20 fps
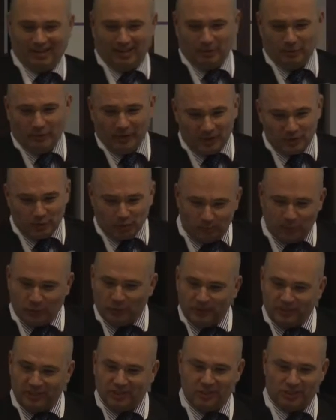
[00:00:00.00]
We had some
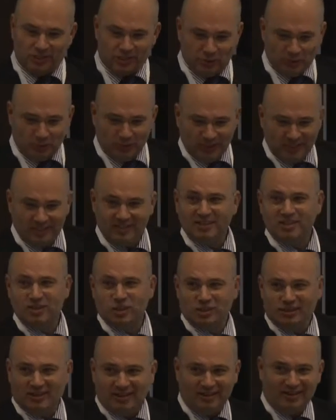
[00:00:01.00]
politicians who did
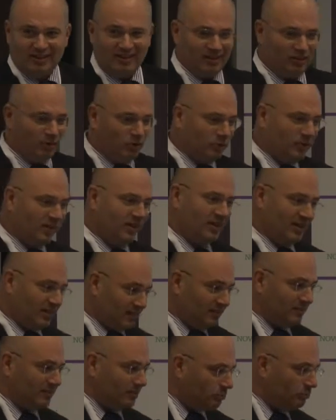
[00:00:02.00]
this, and I know they
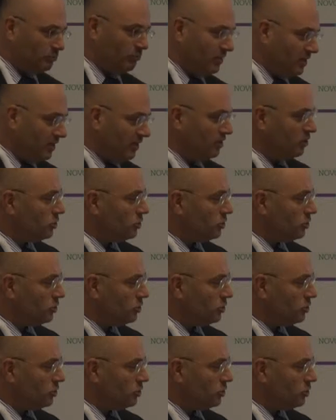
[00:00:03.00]
had really